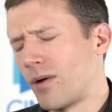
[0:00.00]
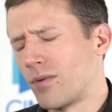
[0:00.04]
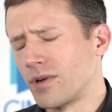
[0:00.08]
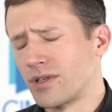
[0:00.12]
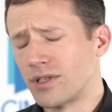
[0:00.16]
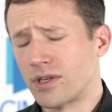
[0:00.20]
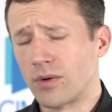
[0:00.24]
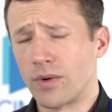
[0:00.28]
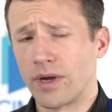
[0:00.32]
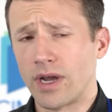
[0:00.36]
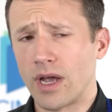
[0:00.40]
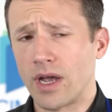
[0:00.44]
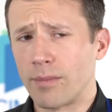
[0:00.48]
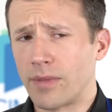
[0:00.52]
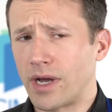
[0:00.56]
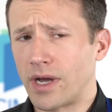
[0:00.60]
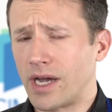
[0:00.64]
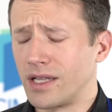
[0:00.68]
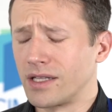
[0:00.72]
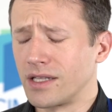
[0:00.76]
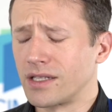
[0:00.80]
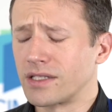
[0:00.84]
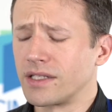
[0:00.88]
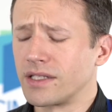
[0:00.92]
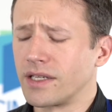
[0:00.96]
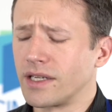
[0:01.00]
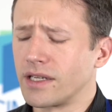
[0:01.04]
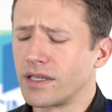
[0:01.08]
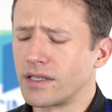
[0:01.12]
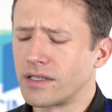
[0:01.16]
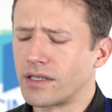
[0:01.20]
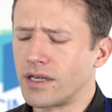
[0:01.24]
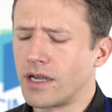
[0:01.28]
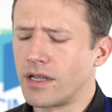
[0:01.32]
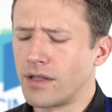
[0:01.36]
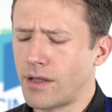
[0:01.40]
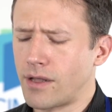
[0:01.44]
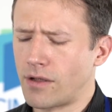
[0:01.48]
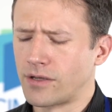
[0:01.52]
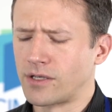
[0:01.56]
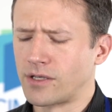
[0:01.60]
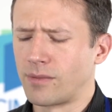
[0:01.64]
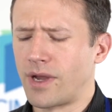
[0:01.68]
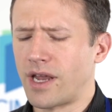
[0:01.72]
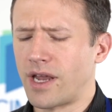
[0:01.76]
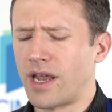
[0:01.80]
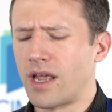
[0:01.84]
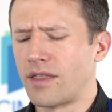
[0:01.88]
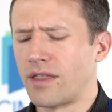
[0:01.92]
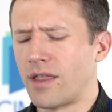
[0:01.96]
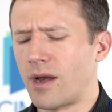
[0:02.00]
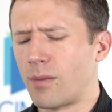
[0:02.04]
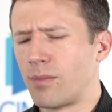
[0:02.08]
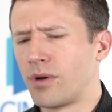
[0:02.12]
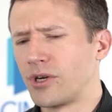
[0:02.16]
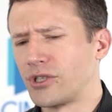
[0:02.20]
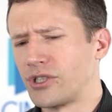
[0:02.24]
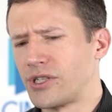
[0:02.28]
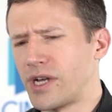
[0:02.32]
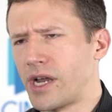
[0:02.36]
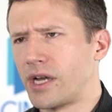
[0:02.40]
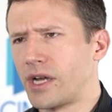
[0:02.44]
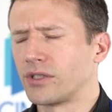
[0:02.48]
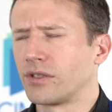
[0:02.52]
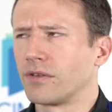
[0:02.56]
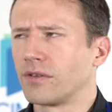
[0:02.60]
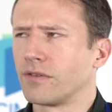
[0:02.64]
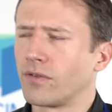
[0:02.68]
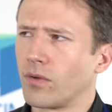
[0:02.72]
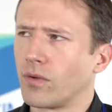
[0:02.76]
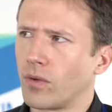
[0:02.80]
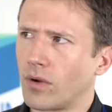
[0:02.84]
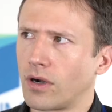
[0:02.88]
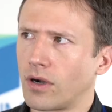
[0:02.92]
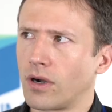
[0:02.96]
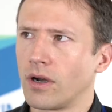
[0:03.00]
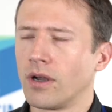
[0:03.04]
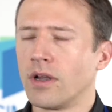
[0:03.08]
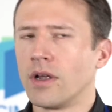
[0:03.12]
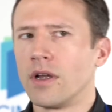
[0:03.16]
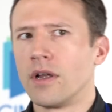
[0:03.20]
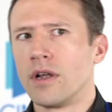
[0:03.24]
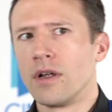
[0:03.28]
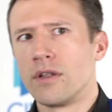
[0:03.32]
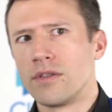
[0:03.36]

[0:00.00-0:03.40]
What's going on behind the scenes? And I also might get an appreciation for